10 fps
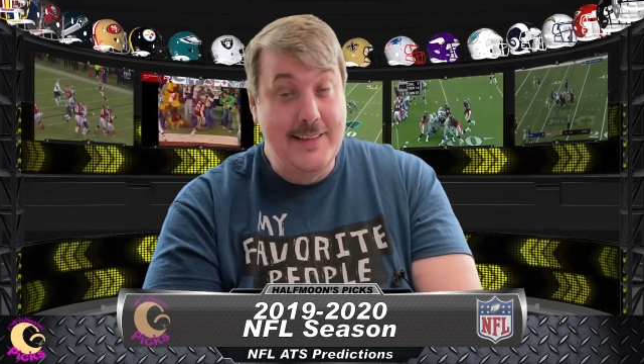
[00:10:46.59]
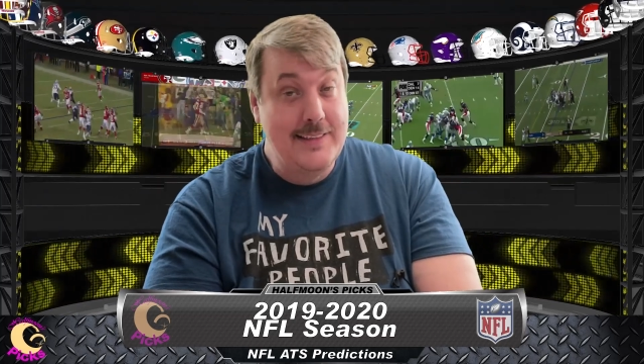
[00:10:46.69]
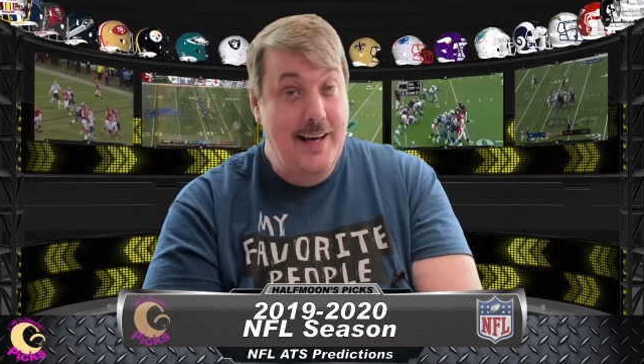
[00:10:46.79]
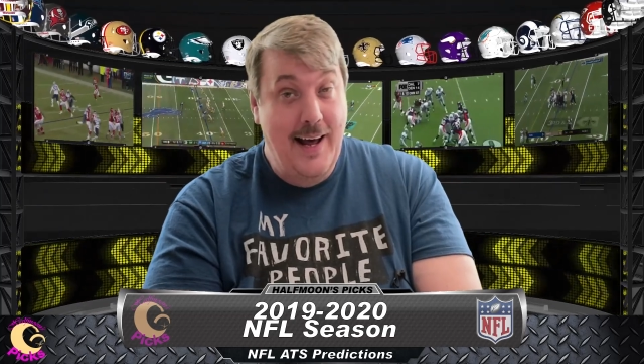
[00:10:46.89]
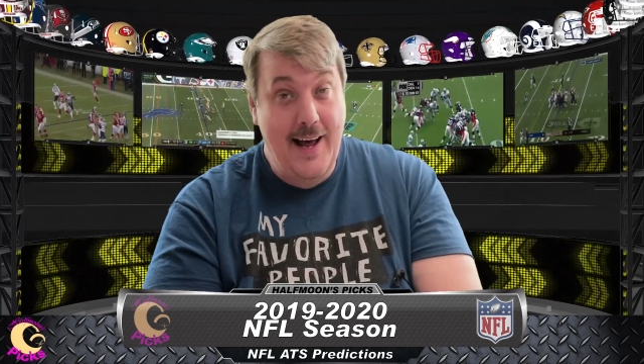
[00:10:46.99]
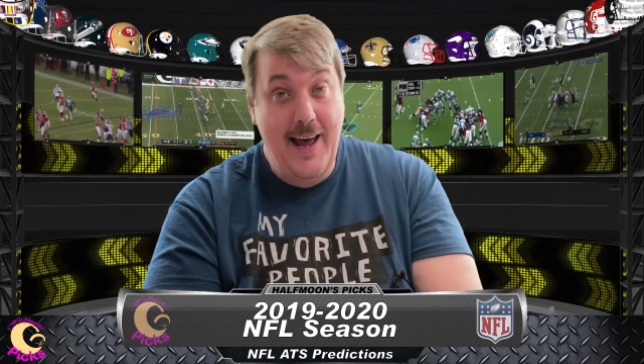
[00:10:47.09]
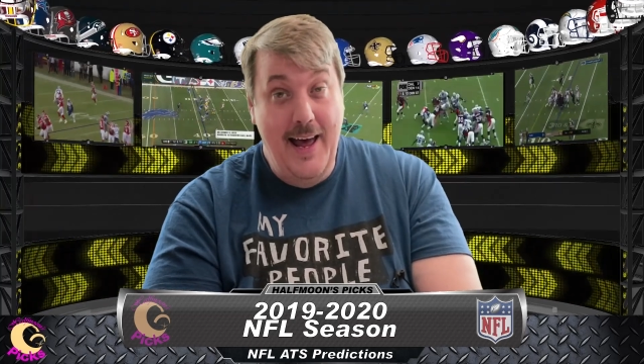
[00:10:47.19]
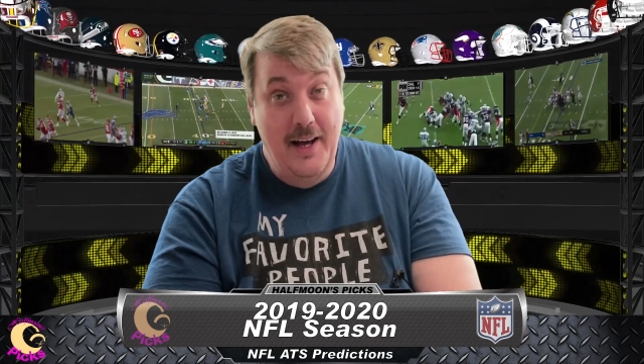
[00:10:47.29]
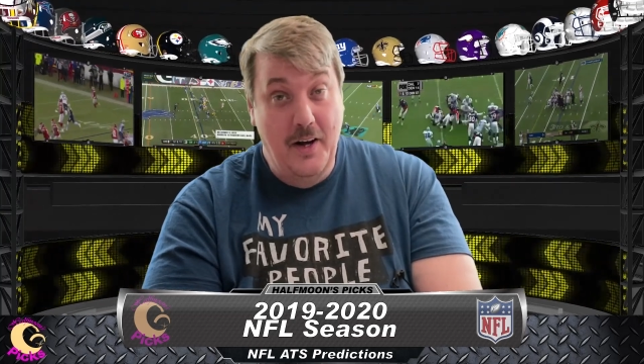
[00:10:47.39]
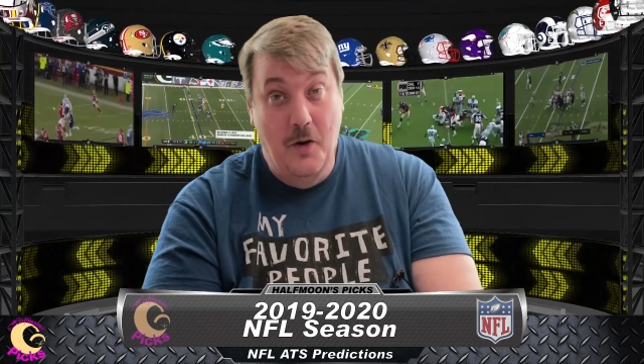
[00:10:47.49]
ATS
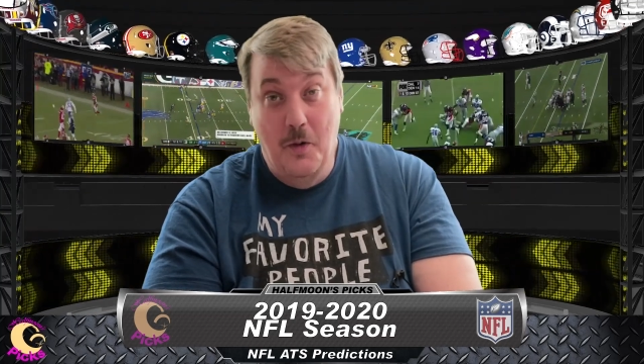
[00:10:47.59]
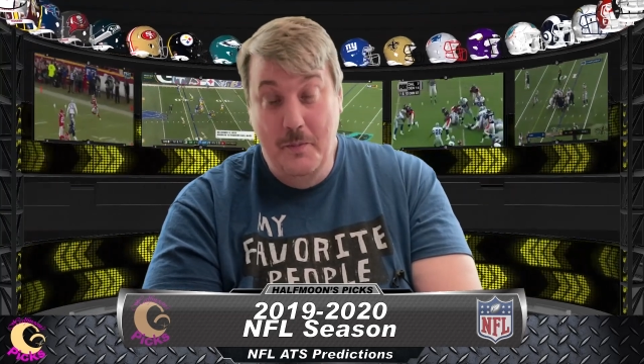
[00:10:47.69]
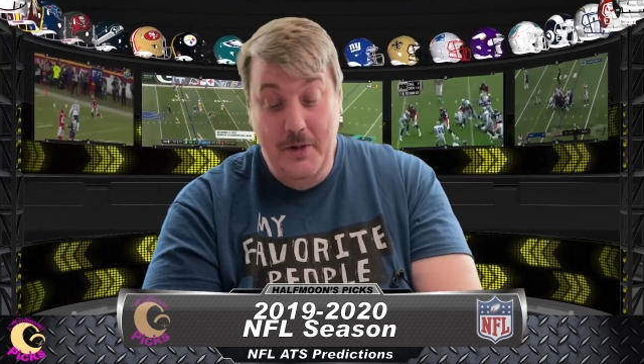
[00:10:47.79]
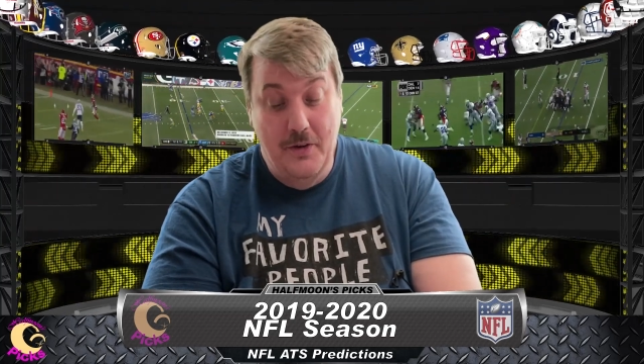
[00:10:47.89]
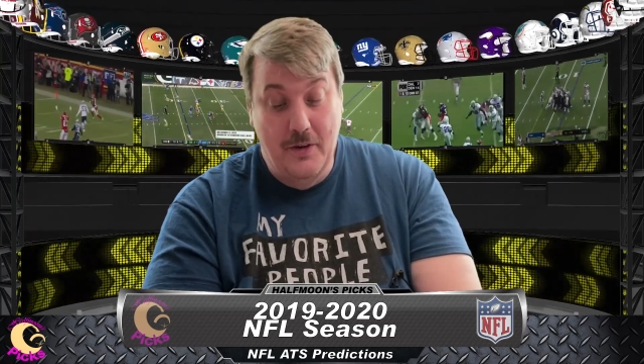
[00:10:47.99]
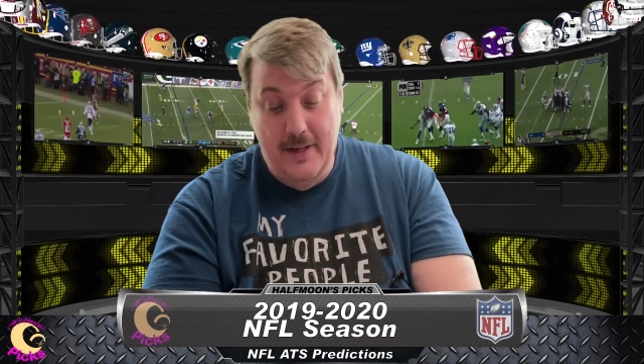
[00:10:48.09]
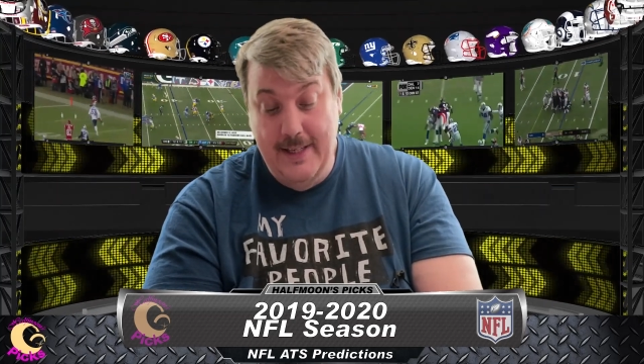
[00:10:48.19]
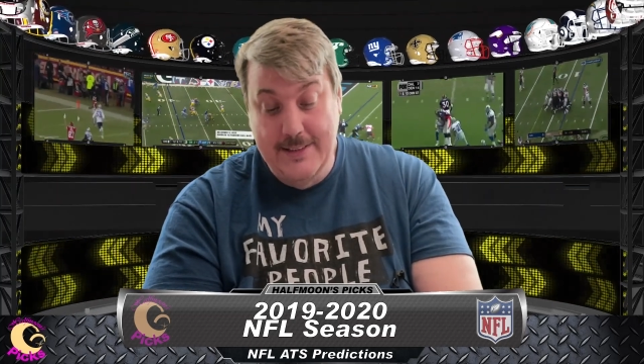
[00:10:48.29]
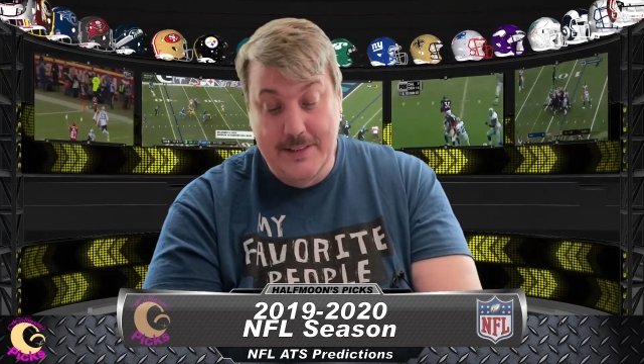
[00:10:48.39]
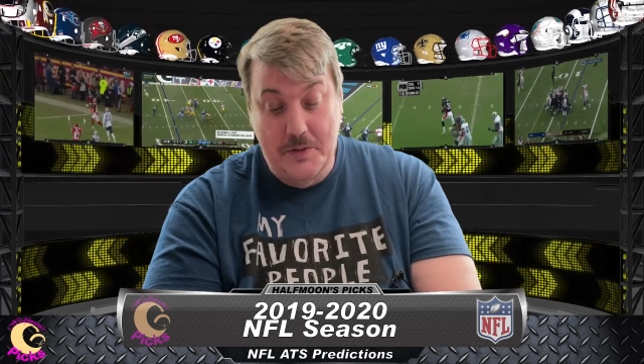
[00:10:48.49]
at home,
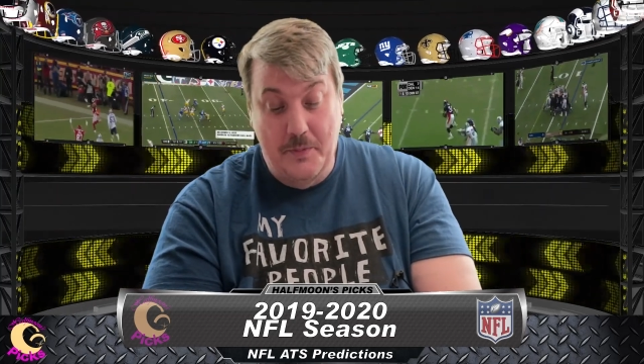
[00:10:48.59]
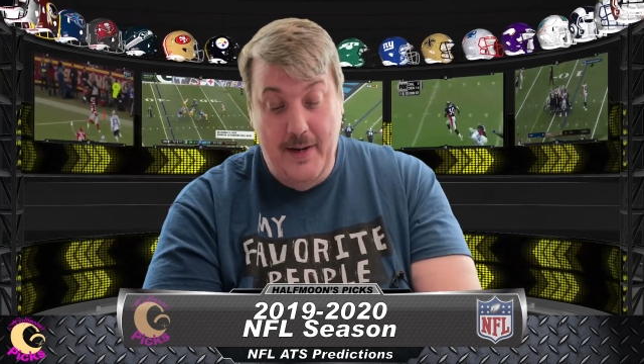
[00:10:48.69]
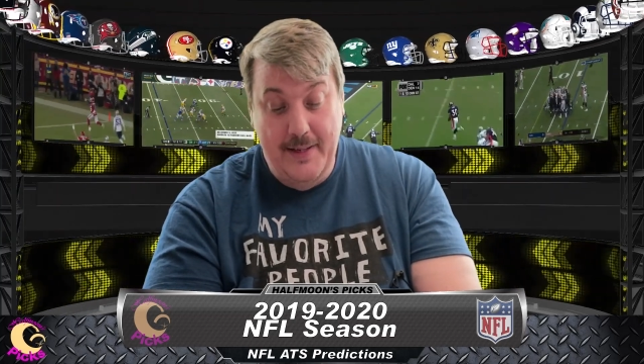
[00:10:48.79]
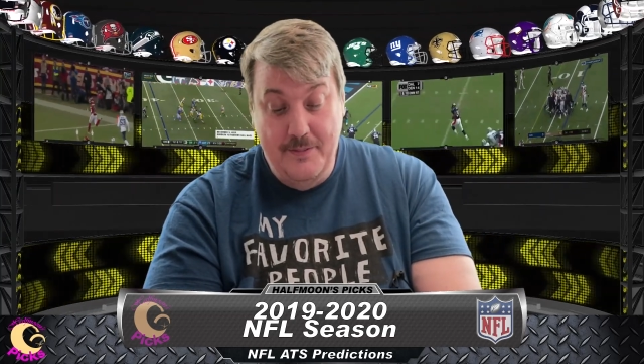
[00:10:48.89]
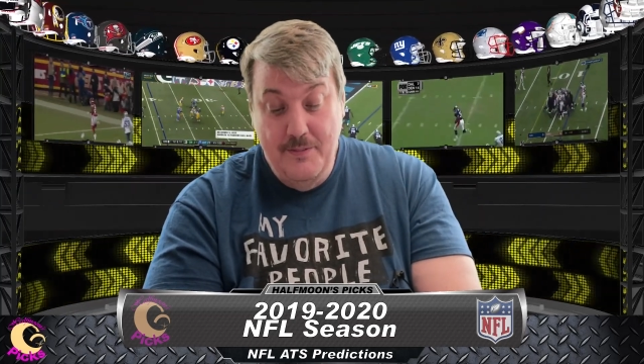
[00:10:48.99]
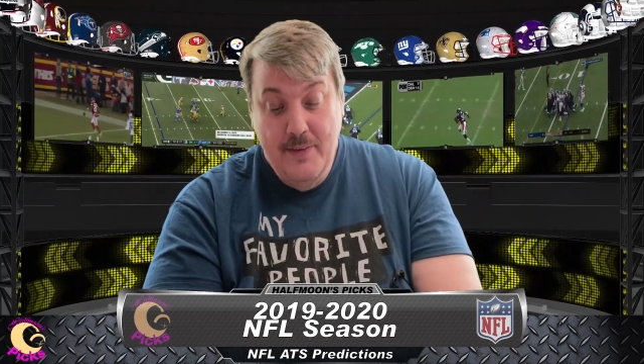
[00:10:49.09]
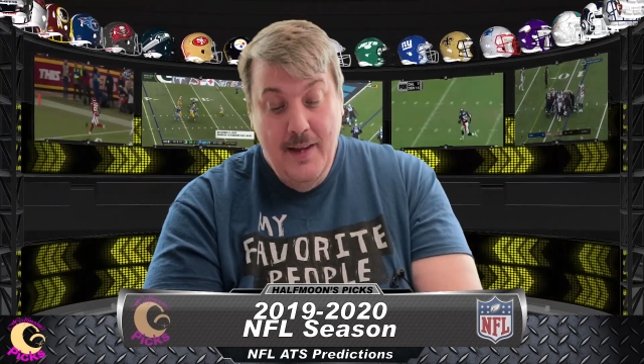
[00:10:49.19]
against the spread.